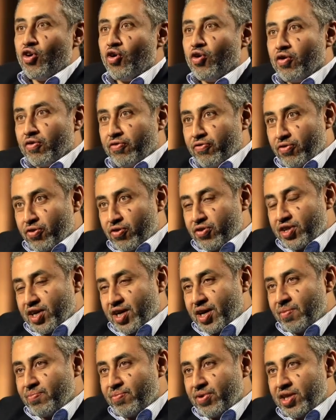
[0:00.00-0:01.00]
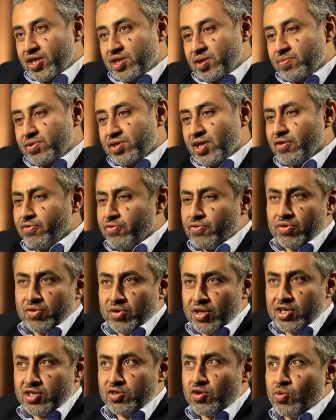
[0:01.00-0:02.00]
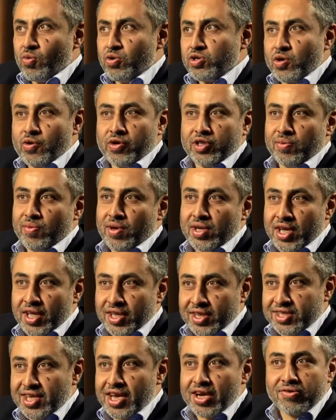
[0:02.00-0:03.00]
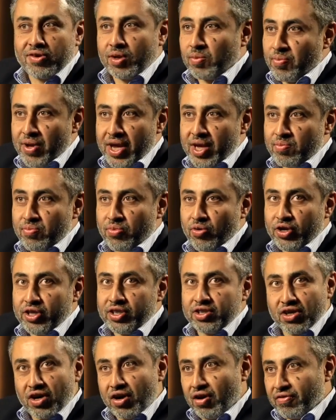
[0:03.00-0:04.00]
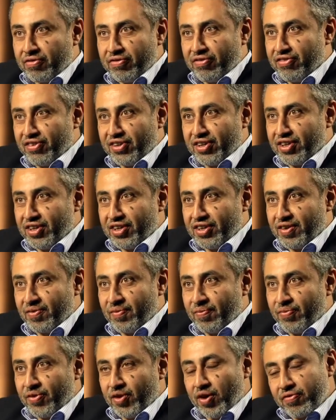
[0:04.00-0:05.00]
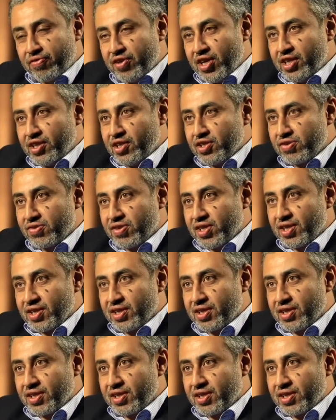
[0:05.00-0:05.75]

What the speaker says: or for the companies themselves, is always going to be an integral pain point of the industry.